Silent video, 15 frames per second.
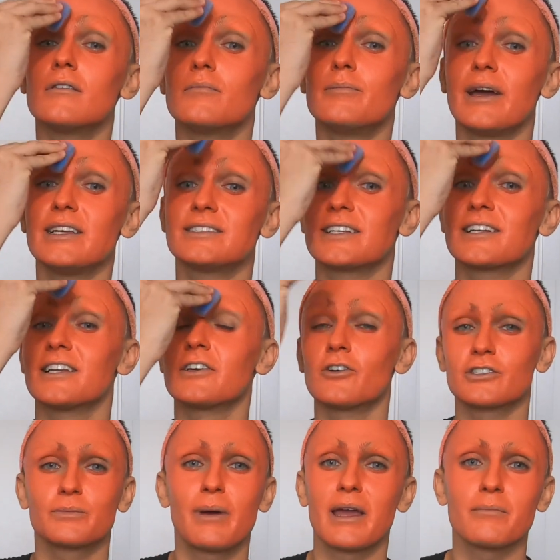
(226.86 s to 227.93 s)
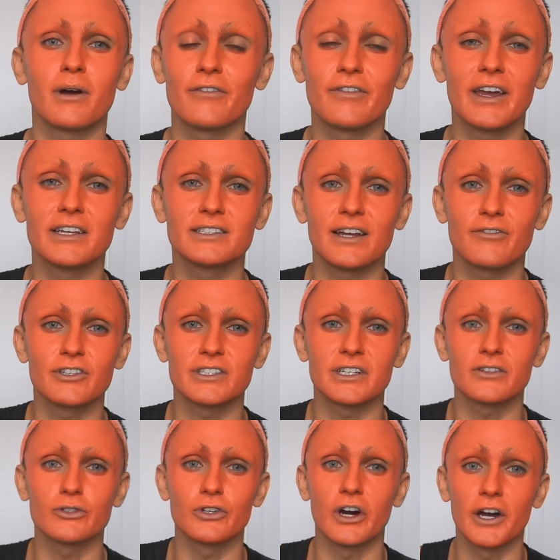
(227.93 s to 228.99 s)
basically got to paint my face every
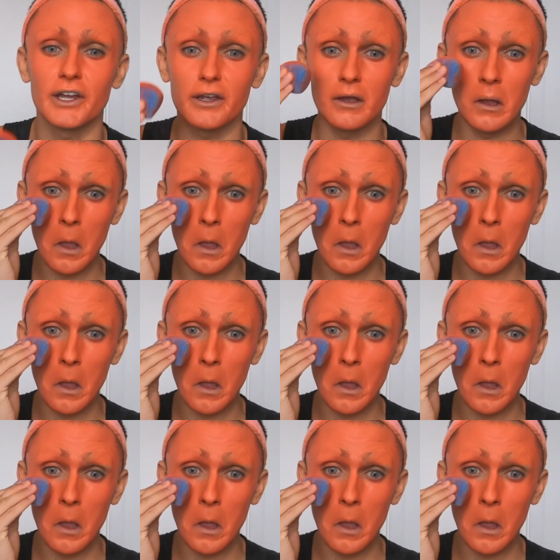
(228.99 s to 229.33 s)
single night